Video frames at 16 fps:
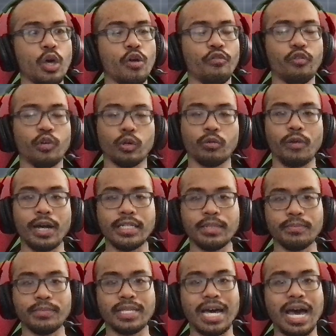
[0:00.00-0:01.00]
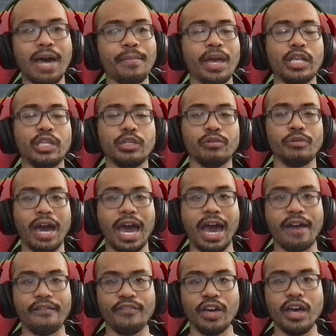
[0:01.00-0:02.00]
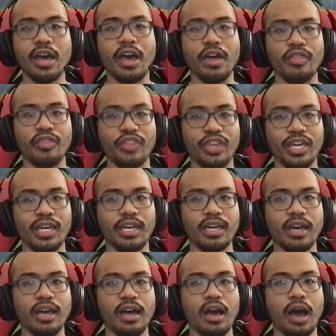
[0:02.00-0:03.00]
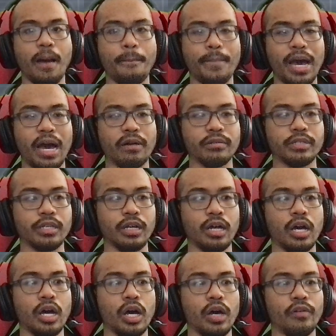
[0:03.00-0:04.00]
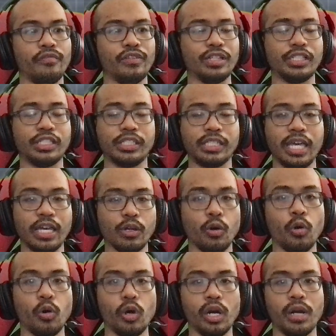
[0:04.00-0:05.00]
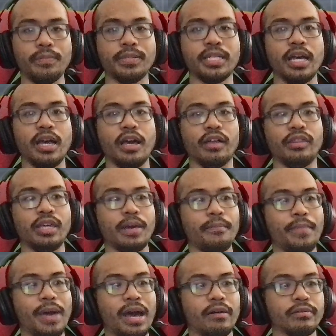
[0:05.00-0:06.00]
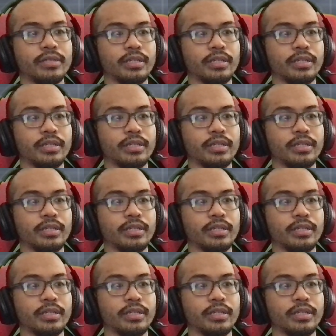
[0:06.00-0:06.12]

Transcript: for quite some time and you have the amount of sync orbs, the amount